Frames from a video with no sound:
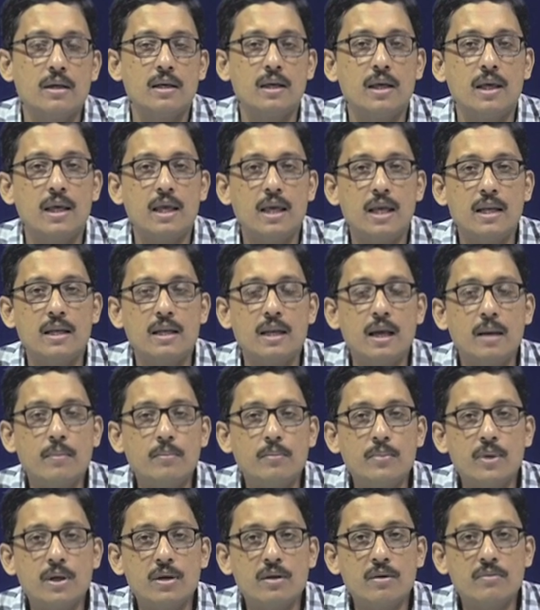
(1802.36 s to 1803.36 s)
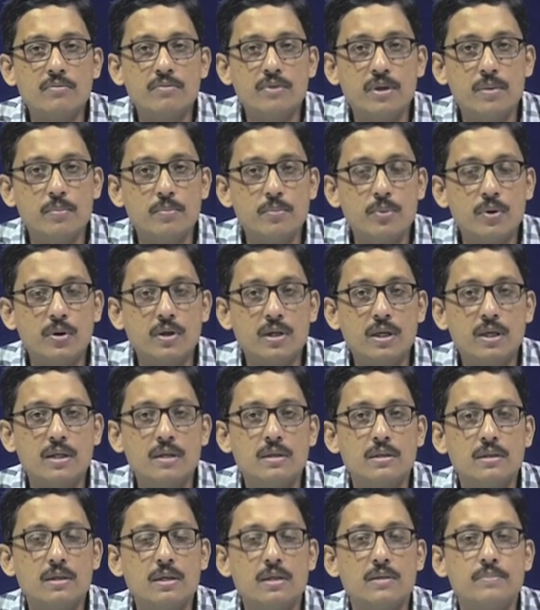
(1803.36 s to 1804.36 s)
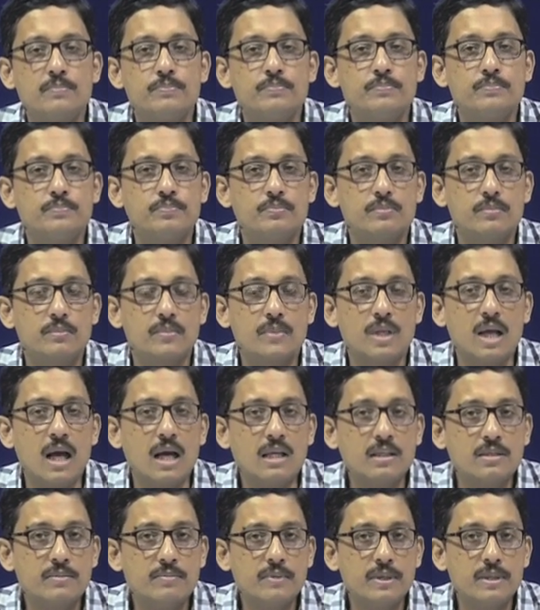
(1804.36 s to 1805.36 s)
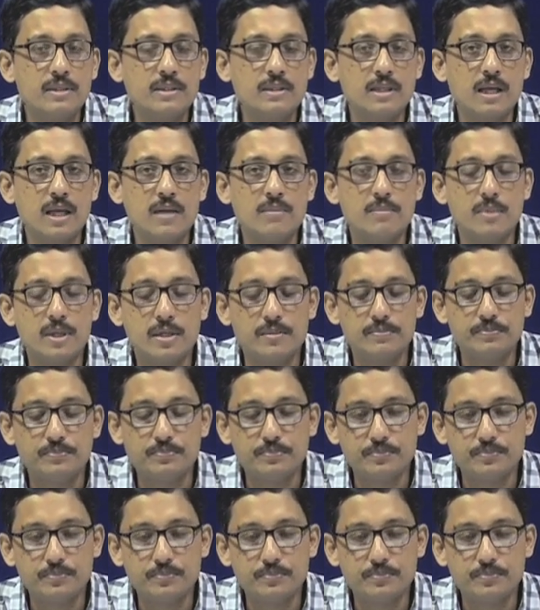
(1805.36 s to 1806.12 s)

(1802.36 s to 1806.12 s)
a number of important aspects can be